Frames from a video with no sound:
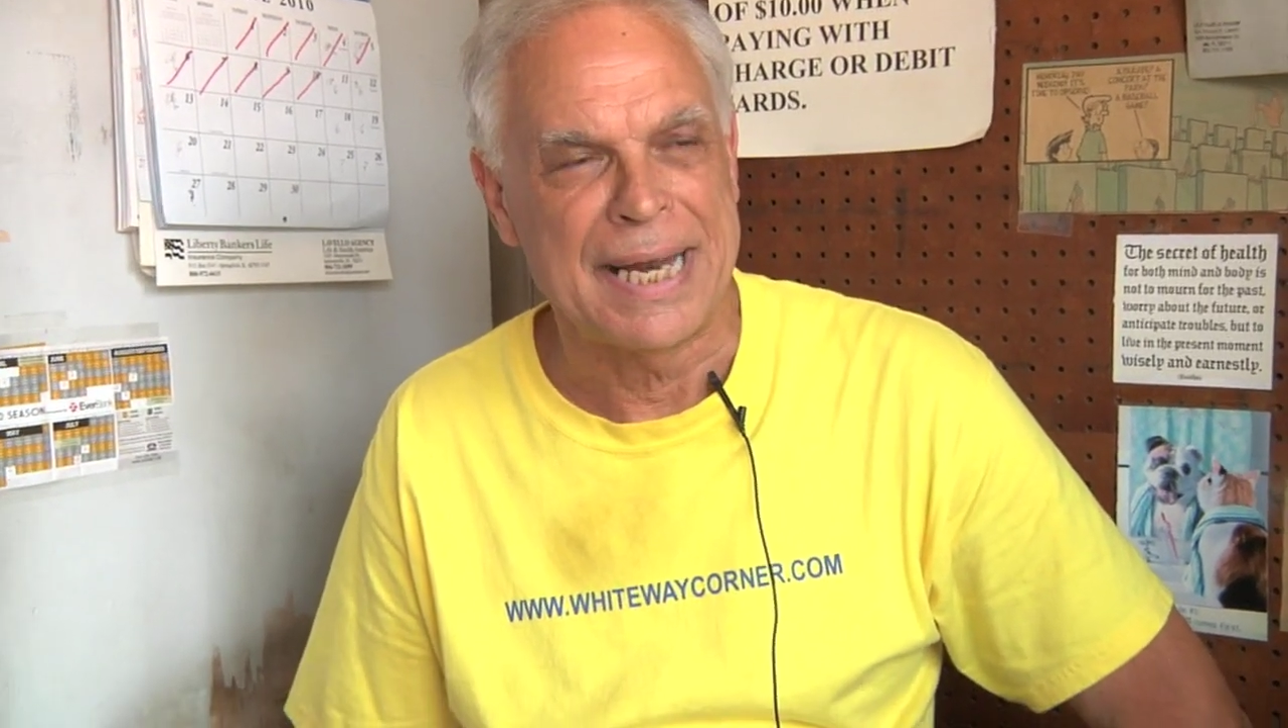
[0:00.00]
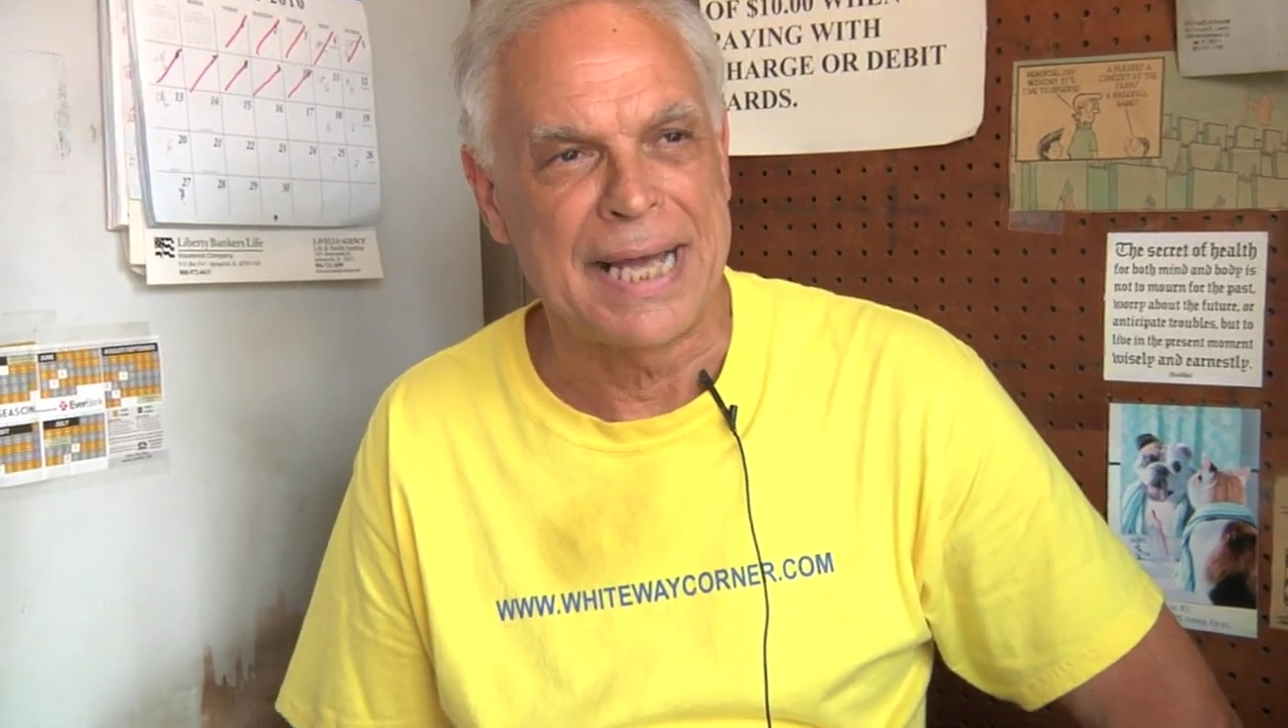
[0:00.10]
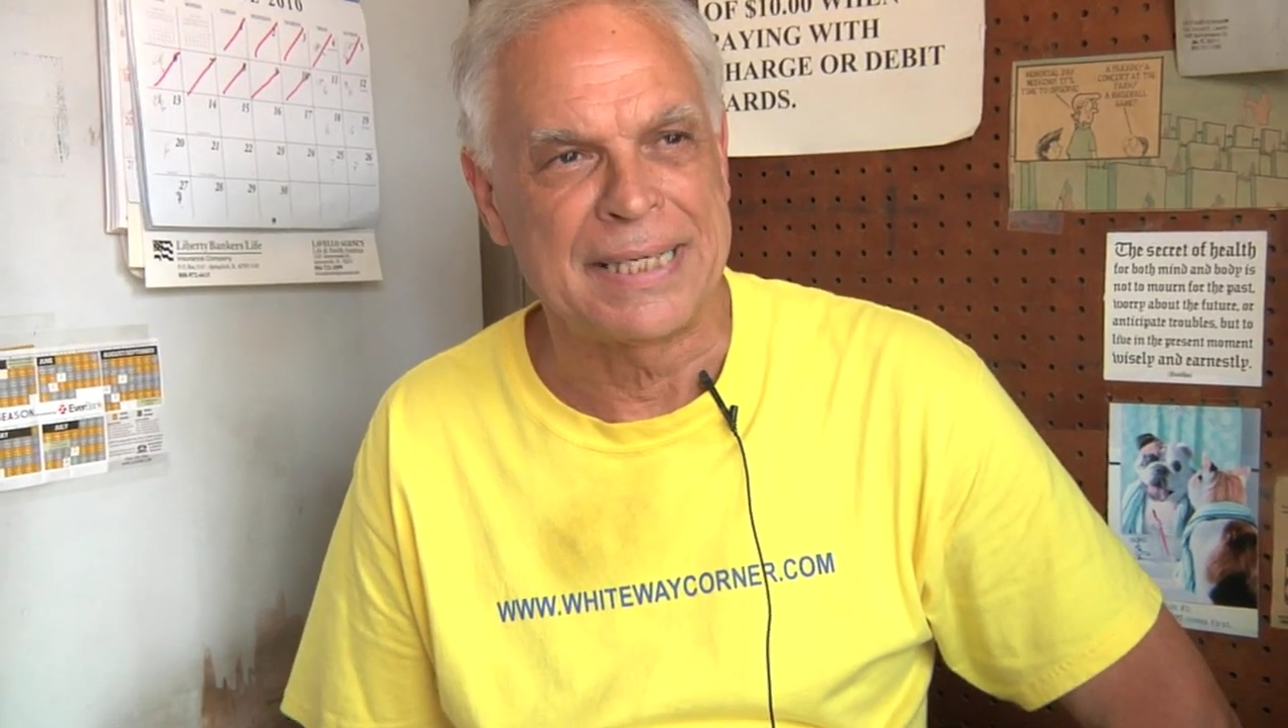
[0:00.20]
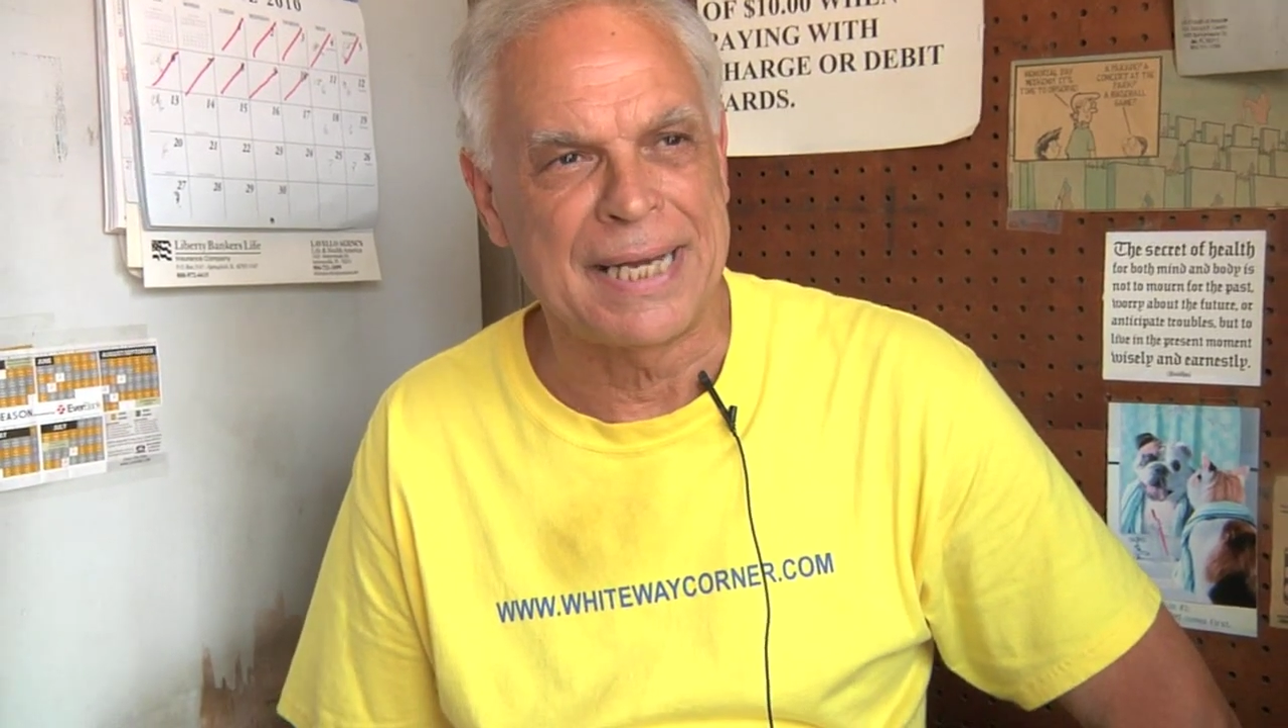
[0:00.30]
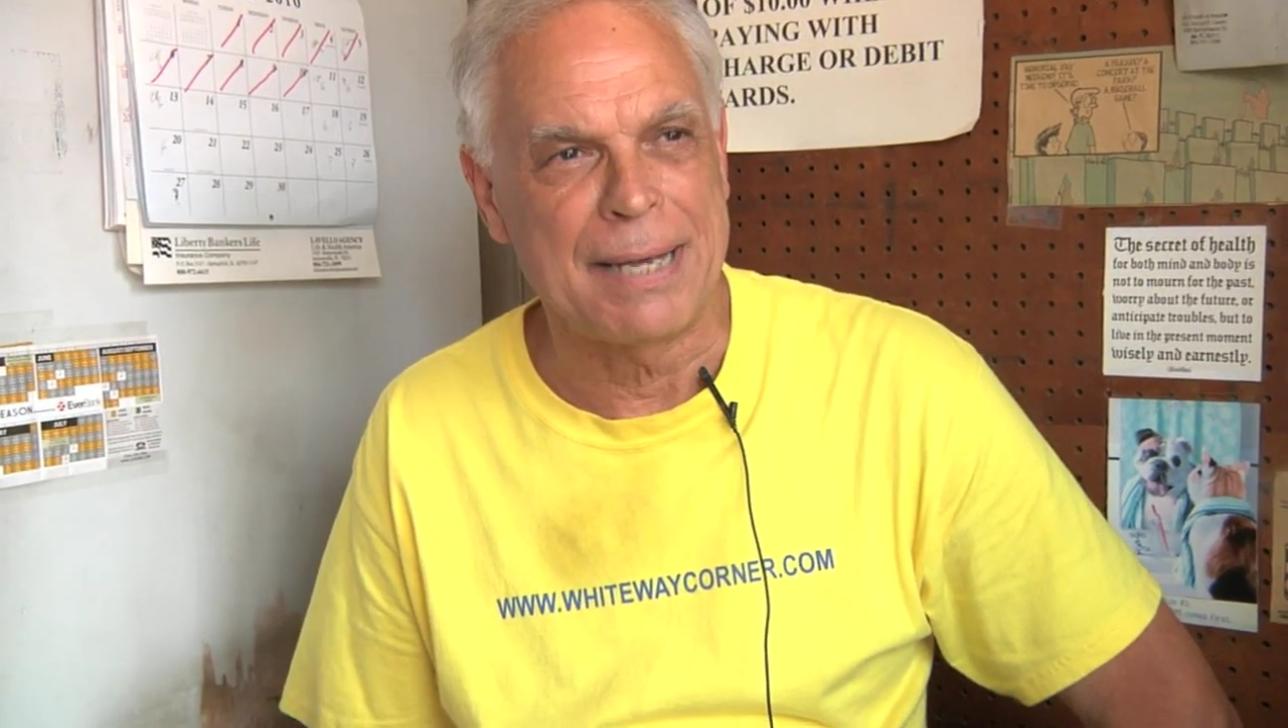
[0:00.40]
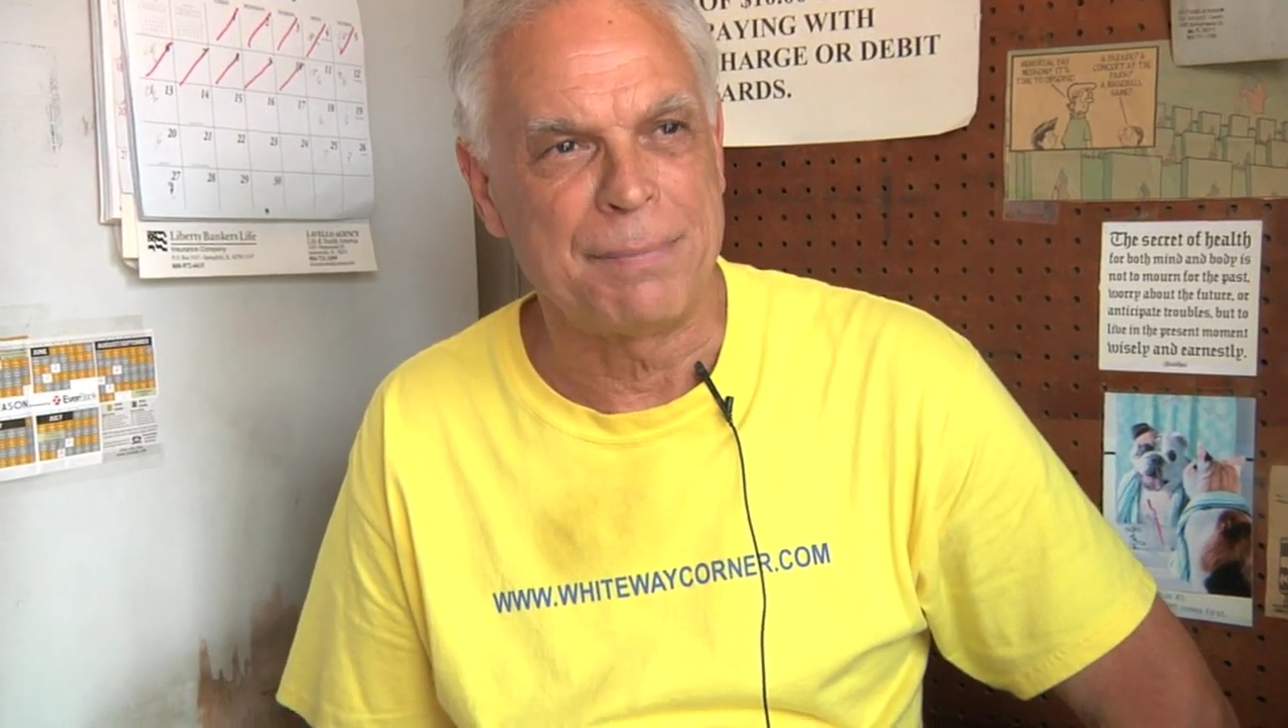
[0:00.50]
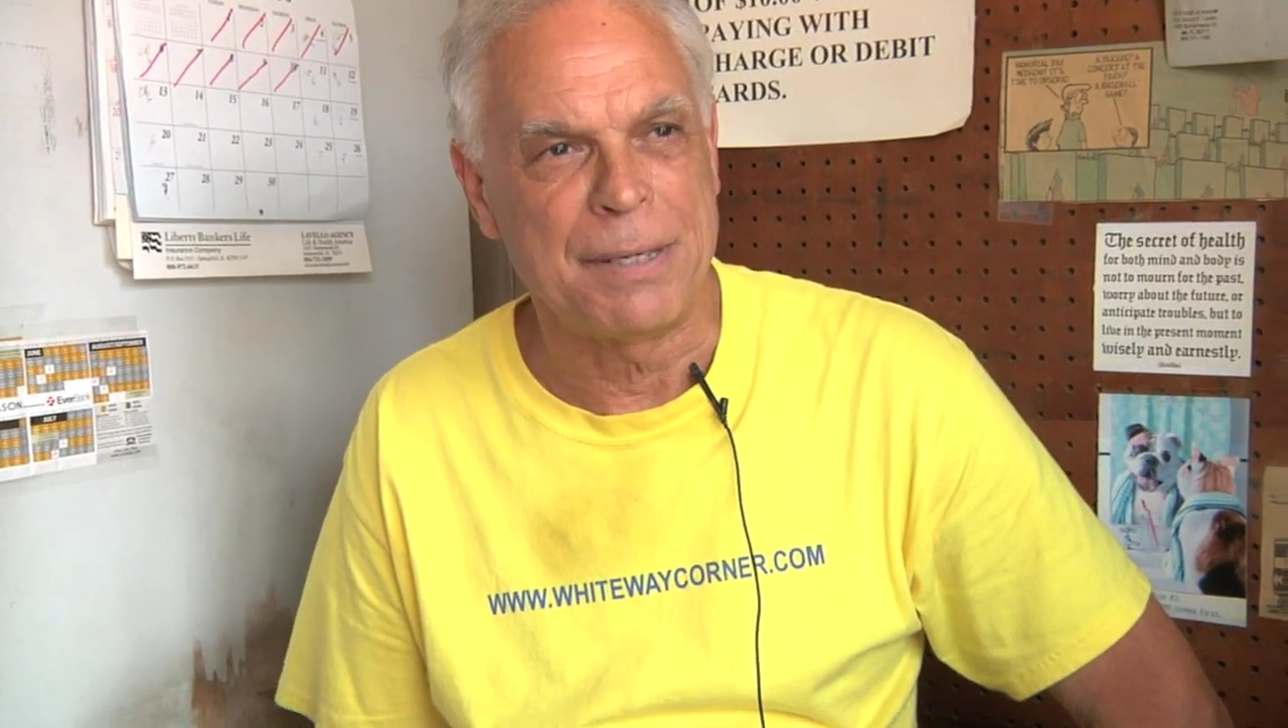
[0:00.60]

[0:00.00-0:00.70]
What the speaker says: nighttime,